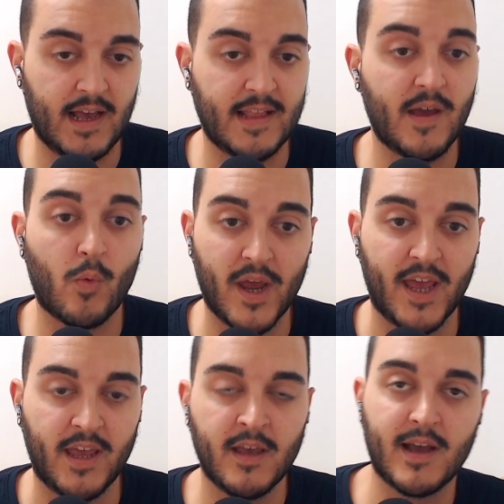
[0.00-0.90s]
the
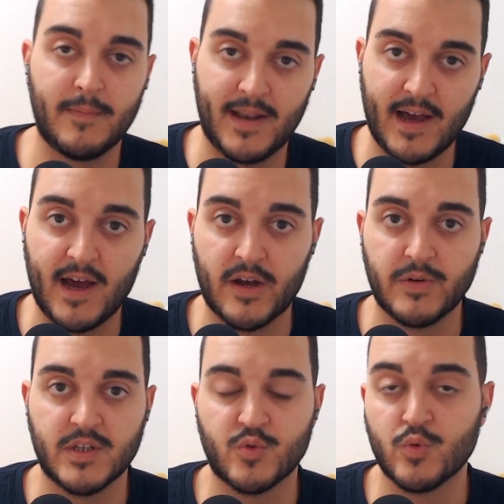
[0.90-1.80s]
way Kamala
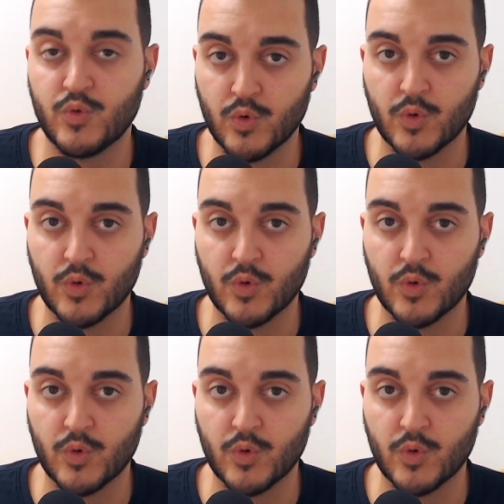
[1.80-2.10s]
Harris would do.